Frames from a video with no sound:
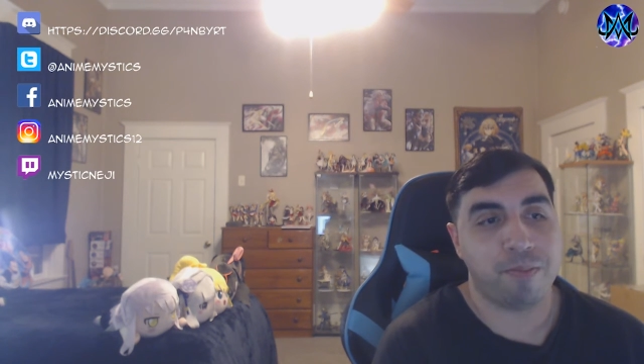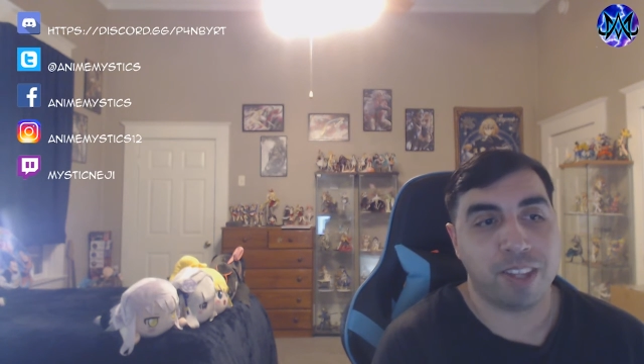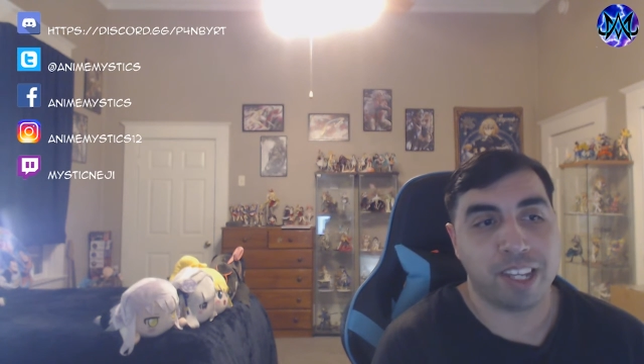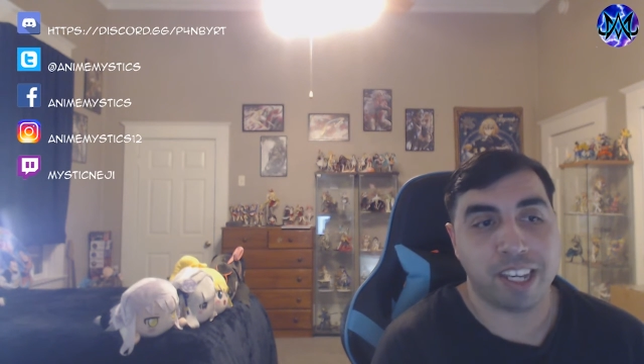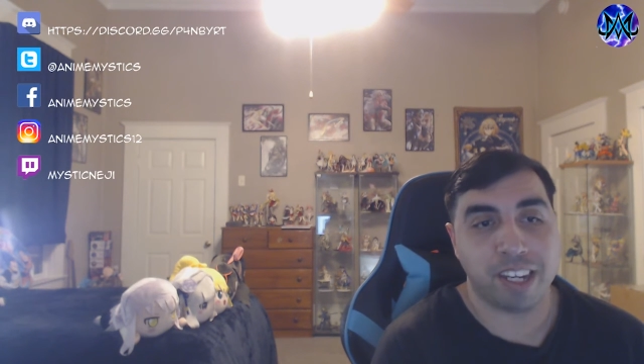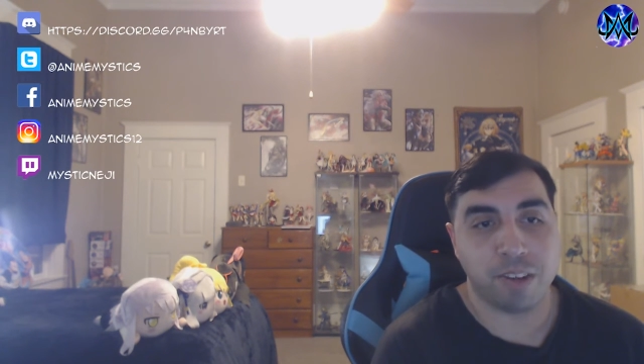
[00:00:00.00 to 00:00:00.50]

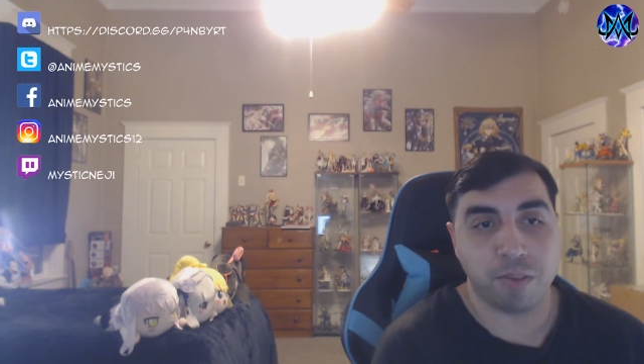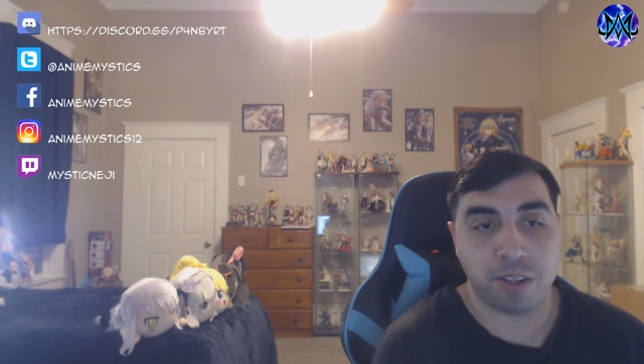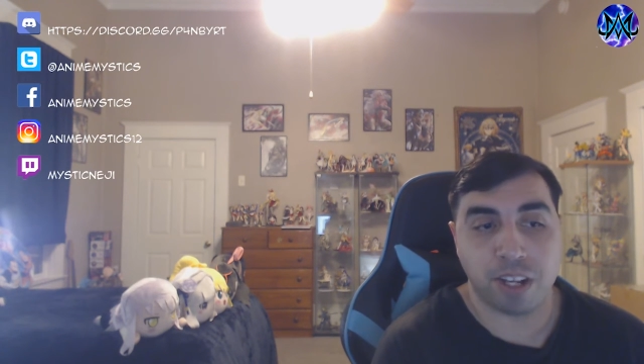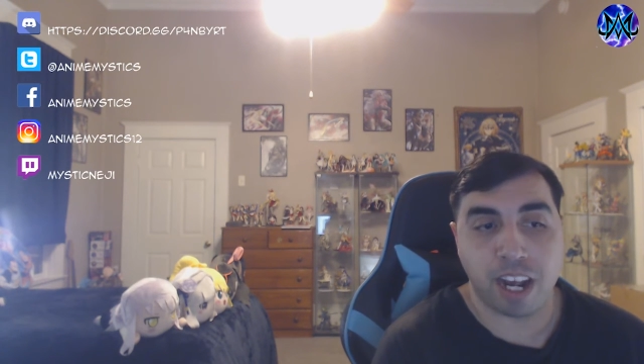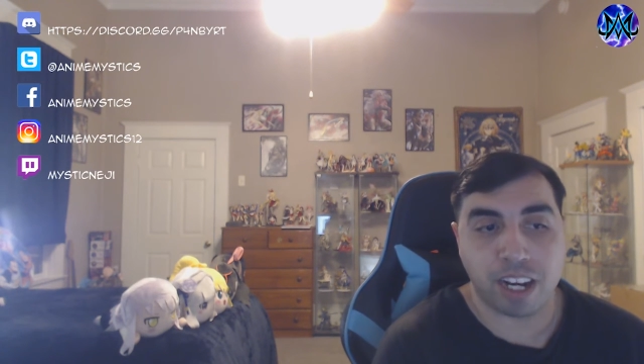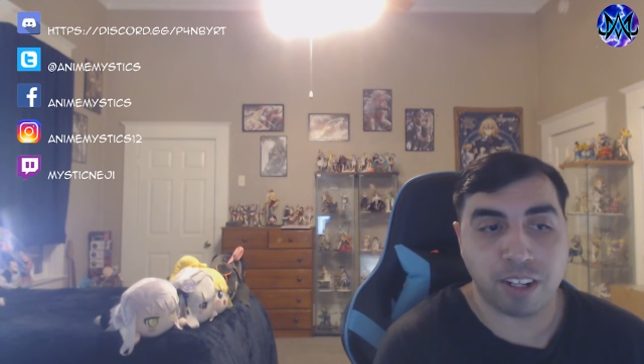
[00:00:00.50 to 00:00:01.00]
kitten was
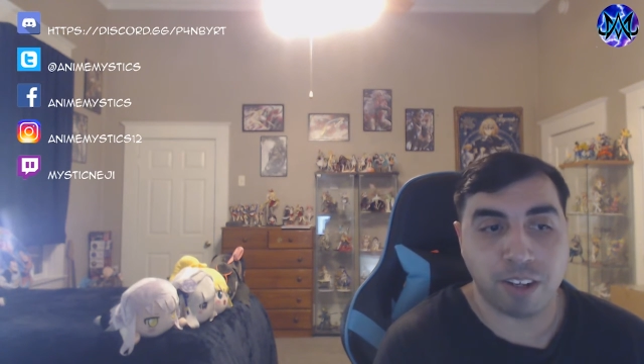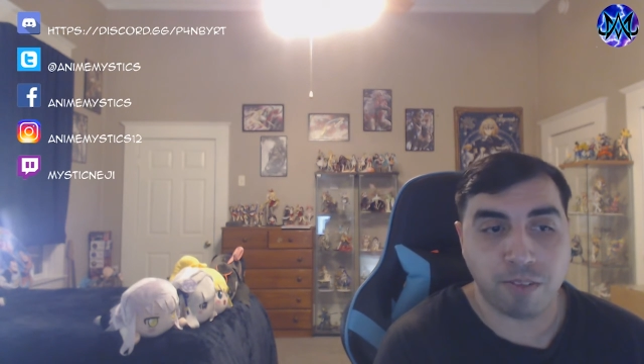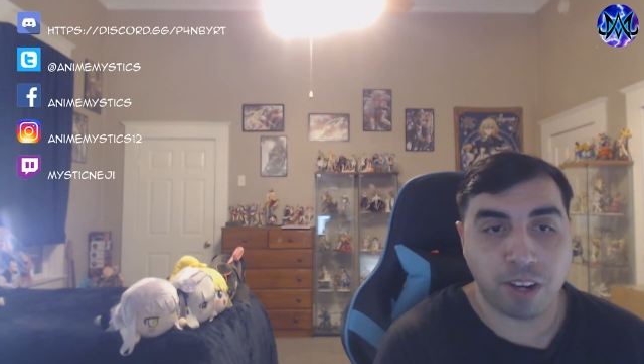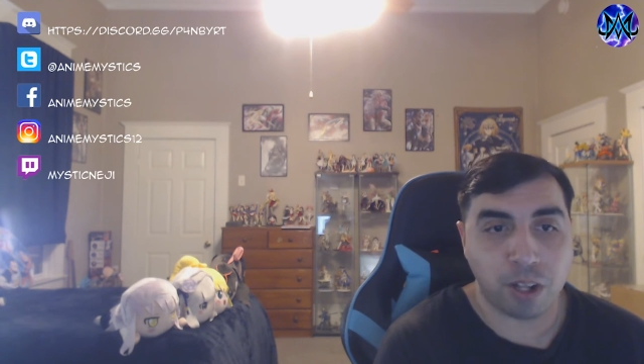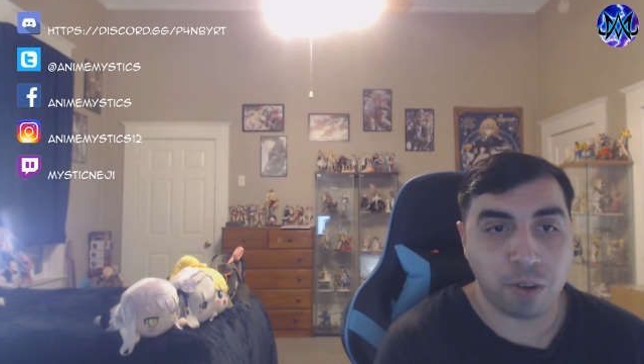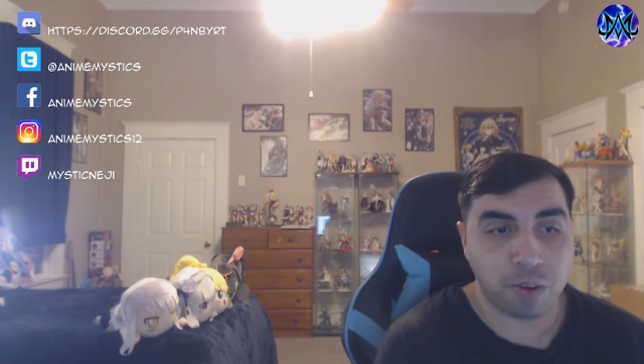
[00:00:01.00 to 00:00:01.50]
not going to
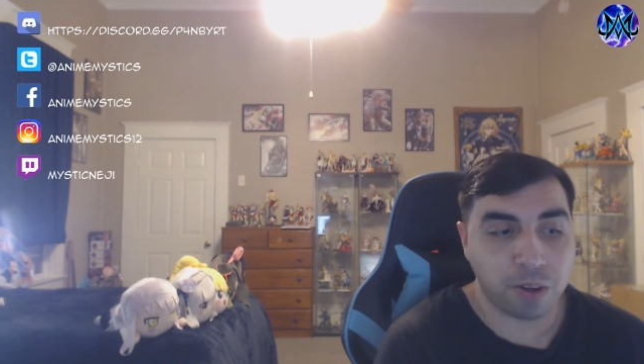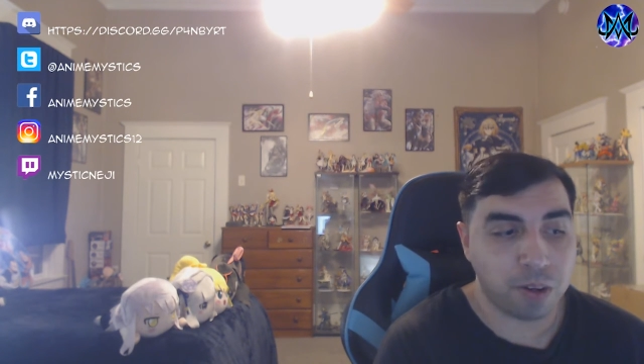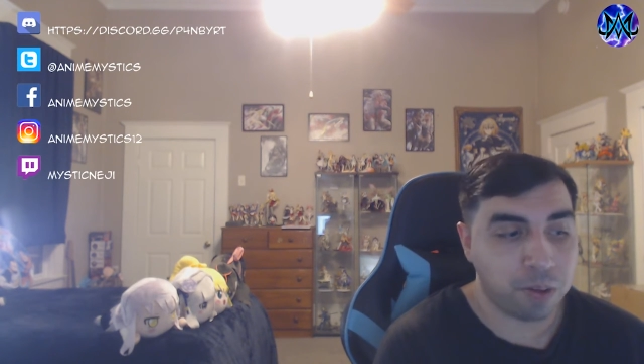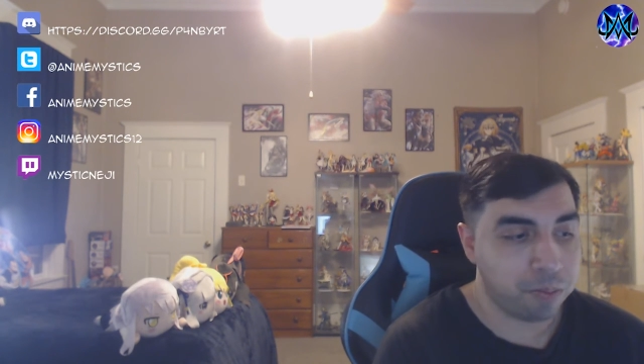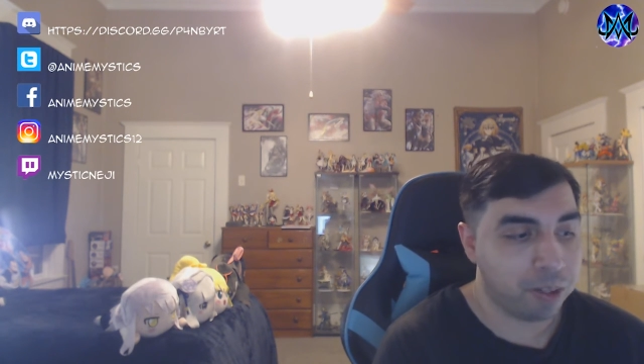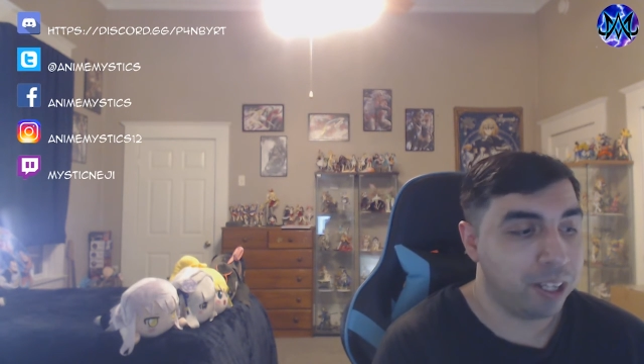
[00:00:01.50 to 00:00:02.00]
follow her
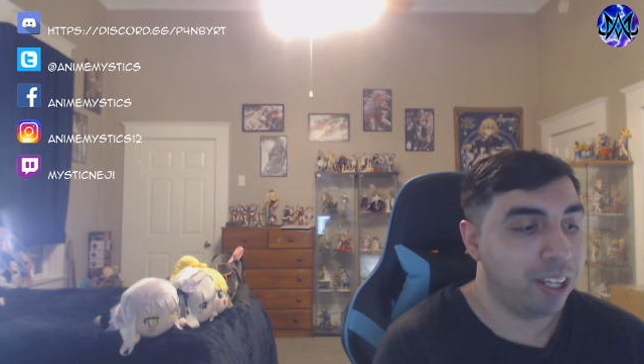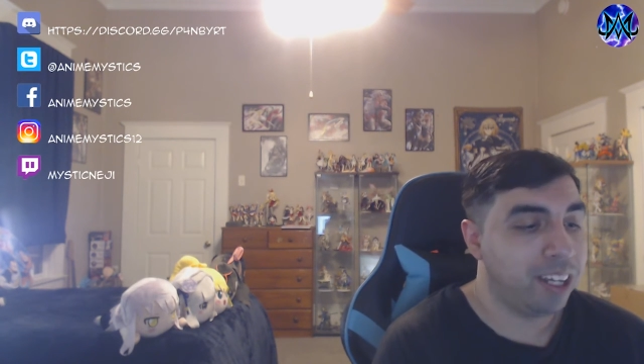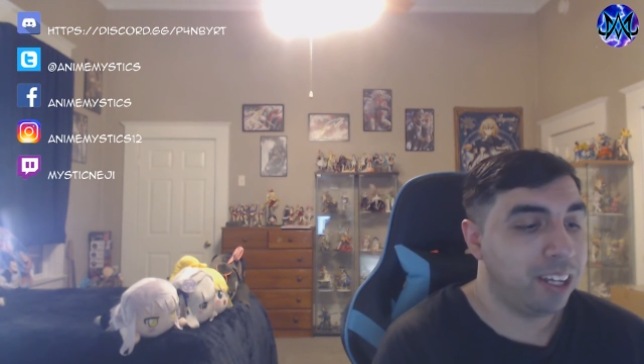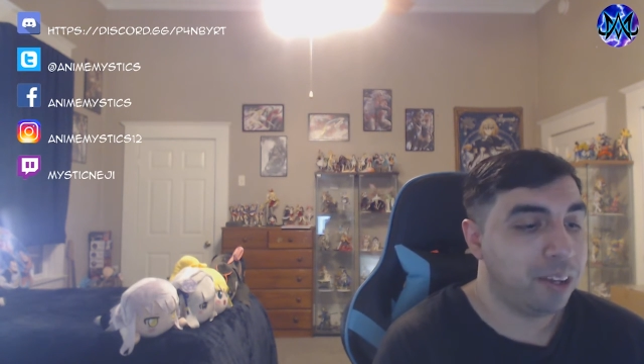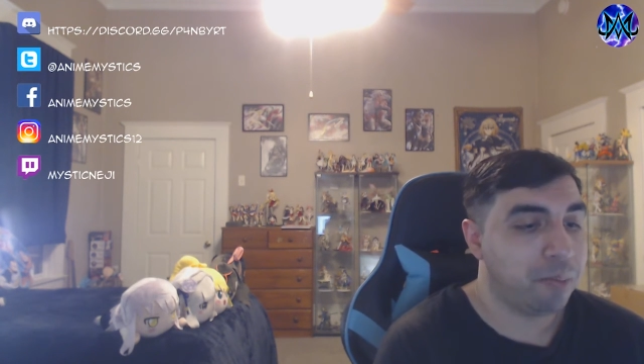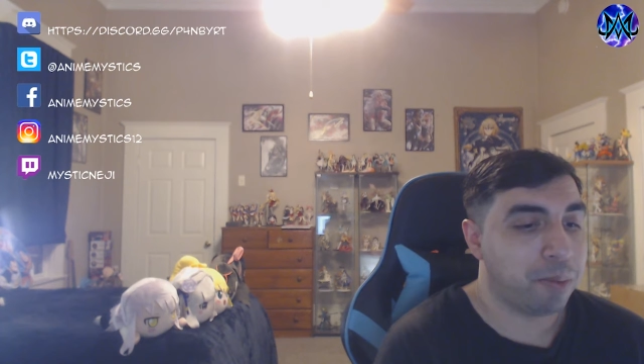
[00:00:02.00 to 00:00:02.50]
home.
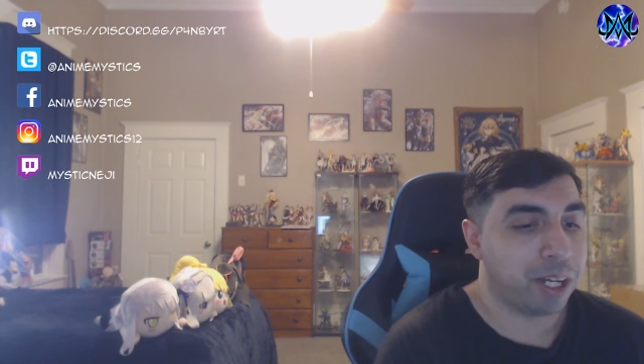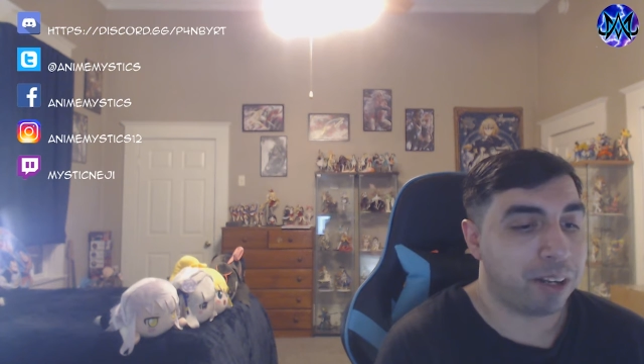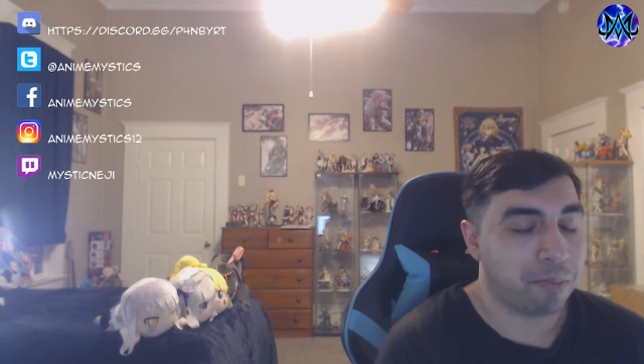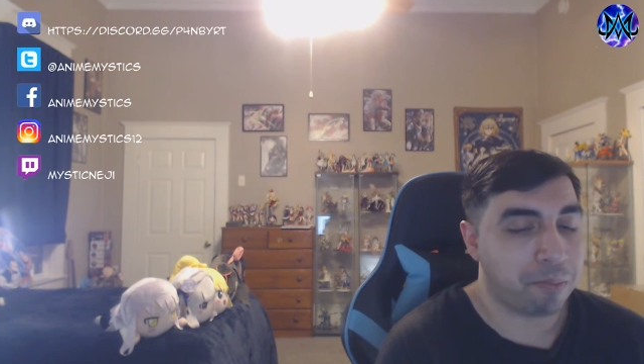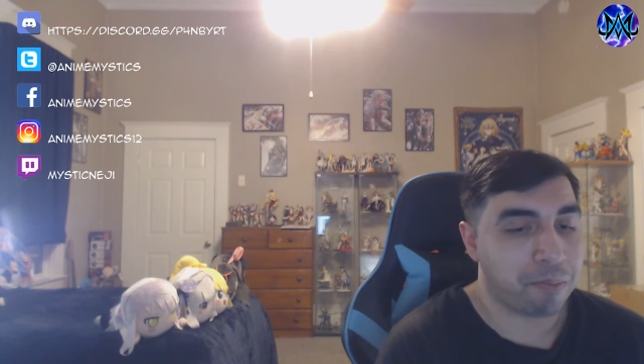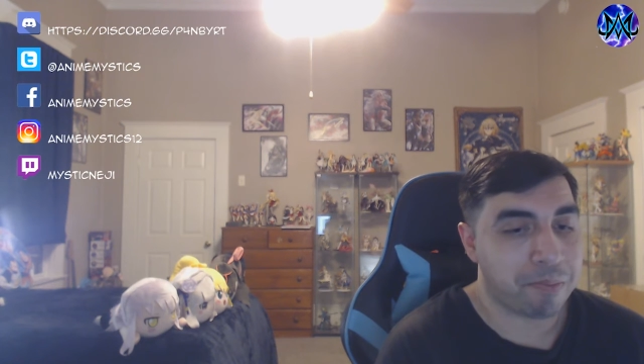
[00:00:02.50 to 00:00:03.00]
But
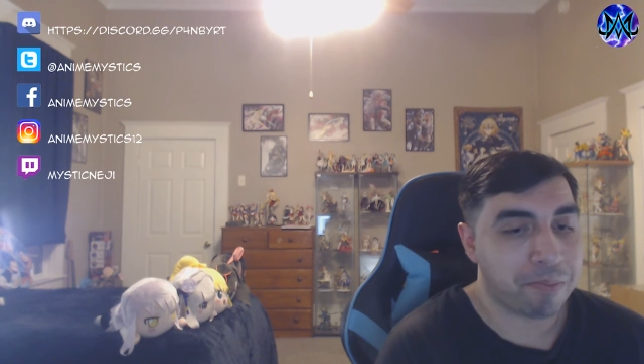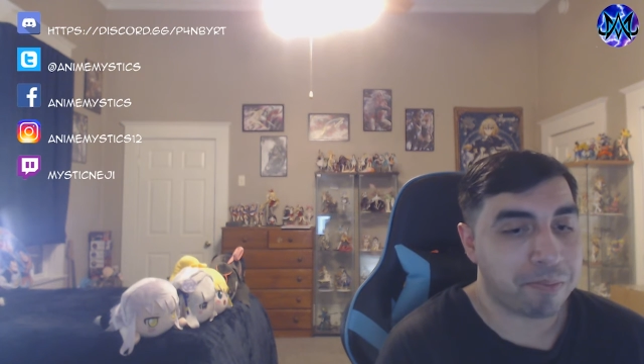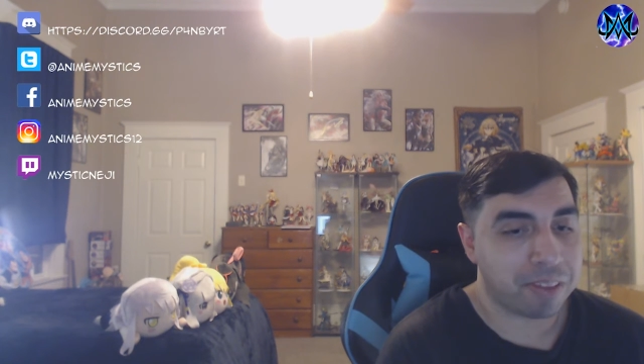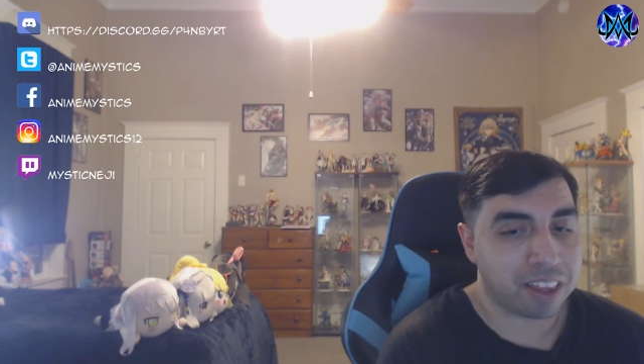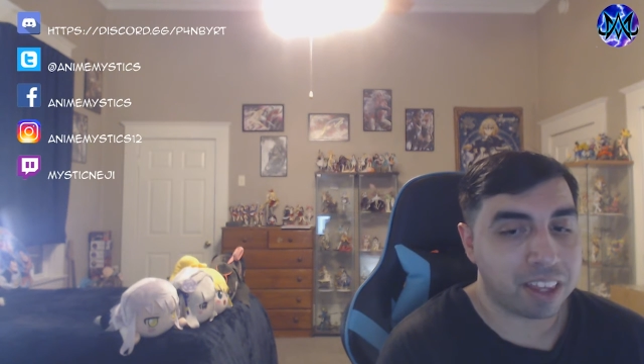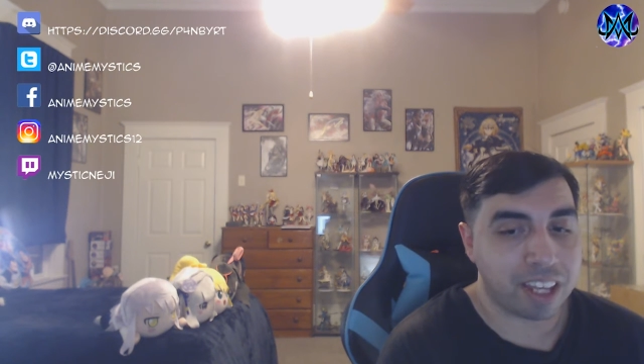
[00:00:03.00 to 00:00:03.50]

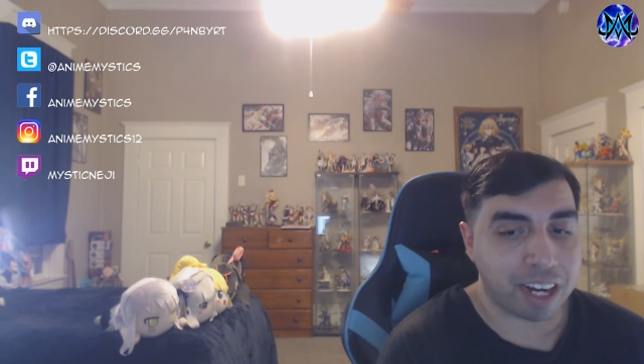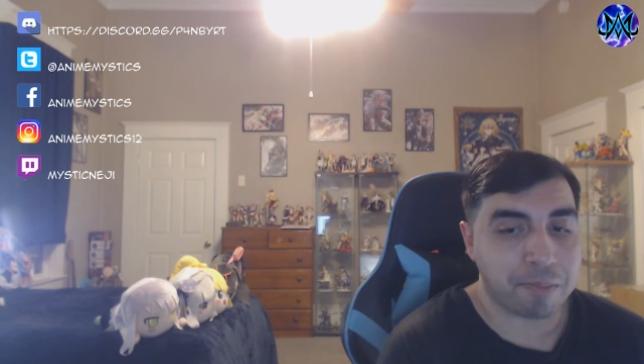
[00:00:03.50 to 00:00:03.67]
yeah.